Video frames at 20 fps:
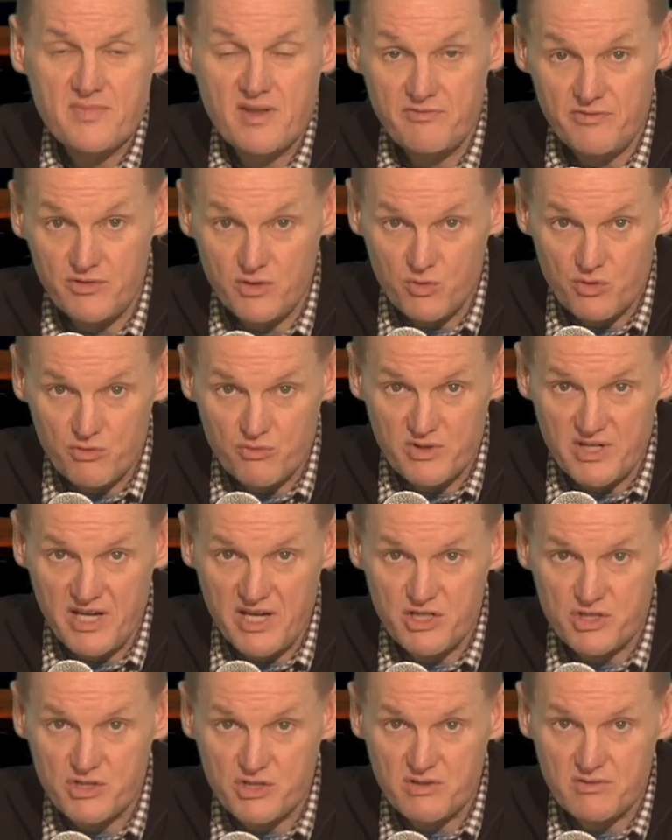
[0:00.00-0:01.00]
fluid
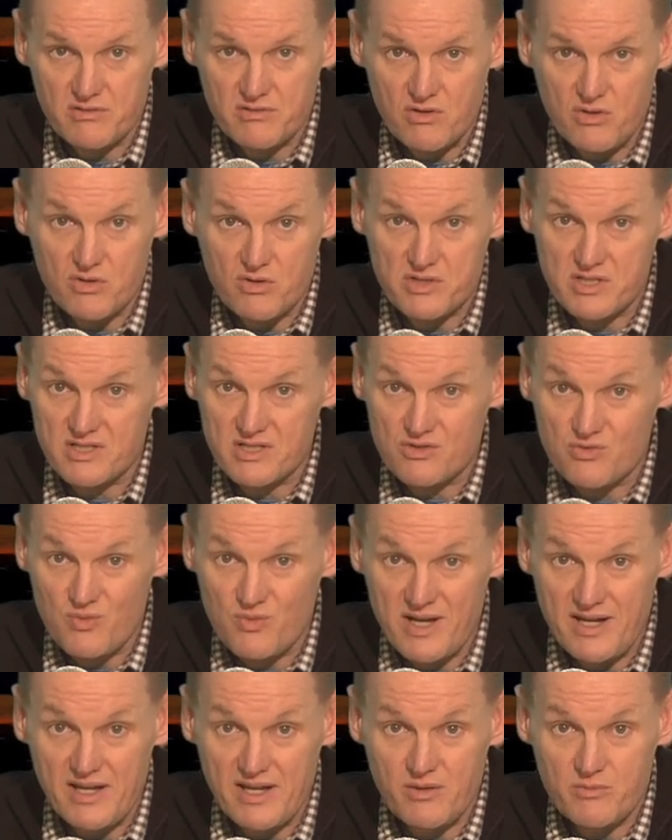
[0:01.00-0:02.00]
retention causing
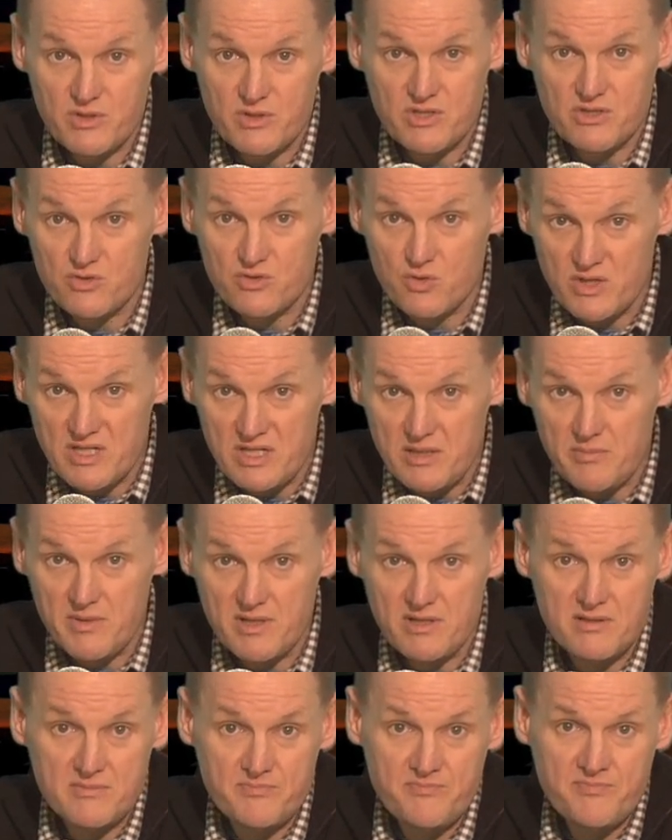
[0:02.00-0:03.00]
swelling, which is oedema,